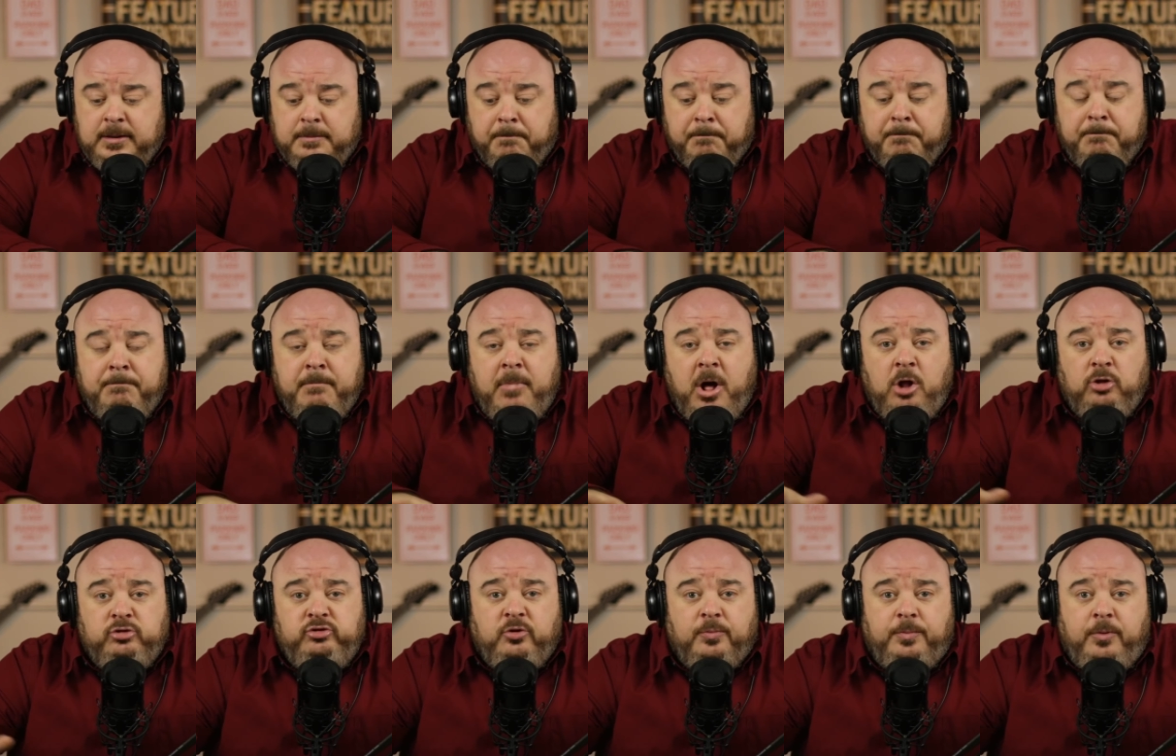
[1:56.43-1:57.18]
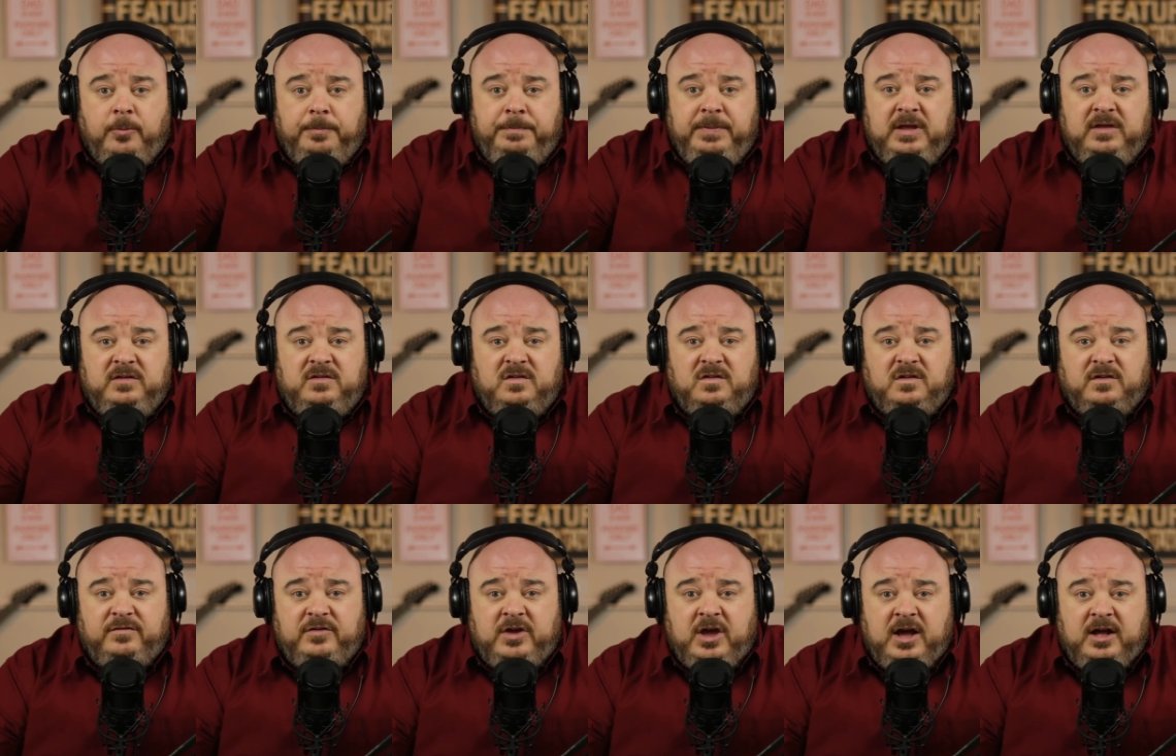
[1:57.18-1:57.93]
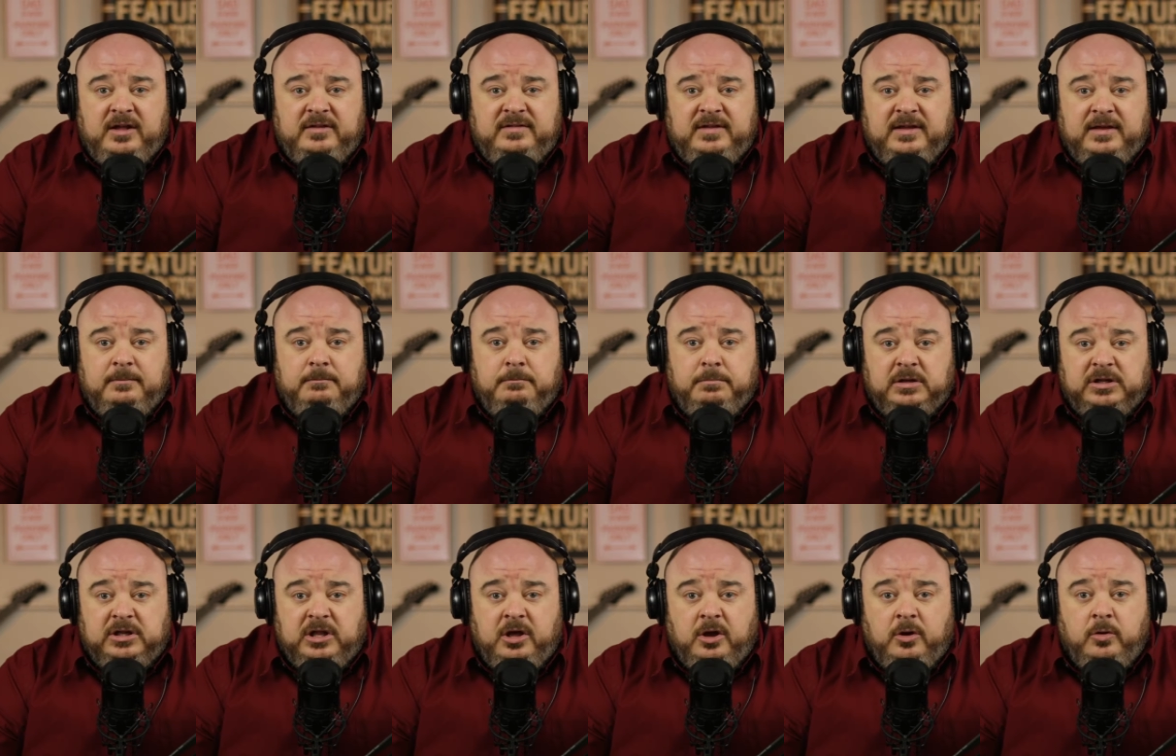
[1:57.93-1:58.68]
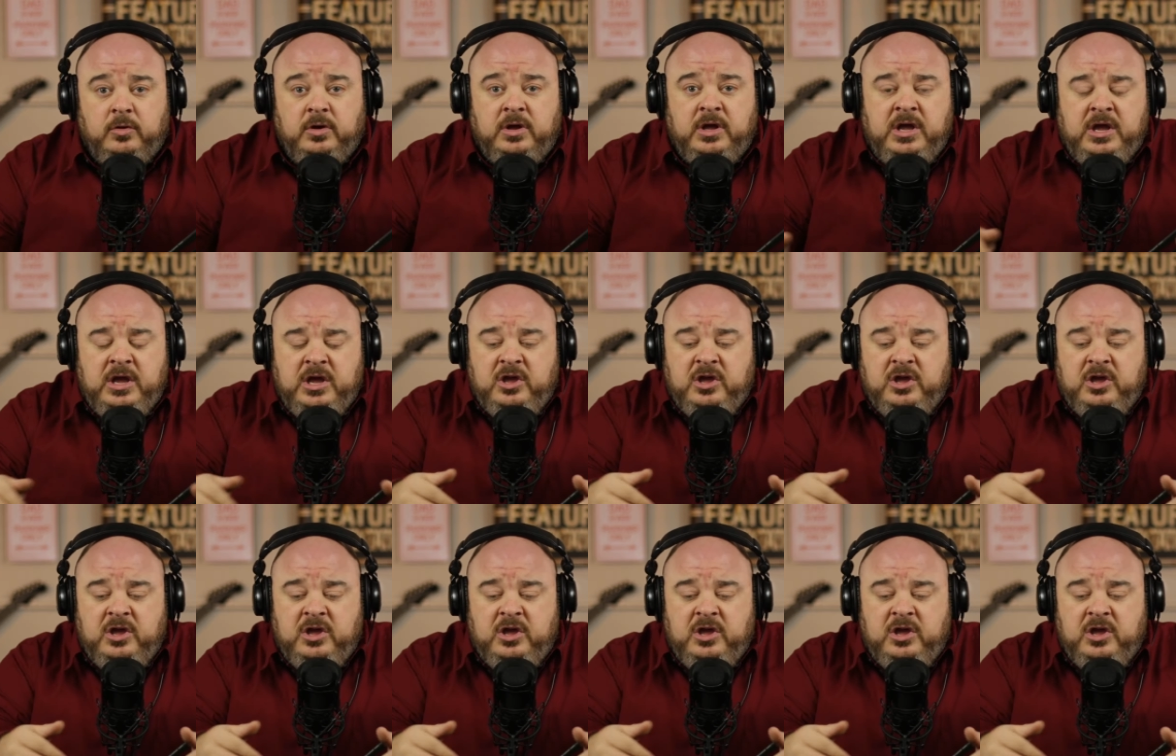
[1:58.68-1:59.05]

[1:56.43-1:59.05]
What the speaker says: multiple pieces of content below.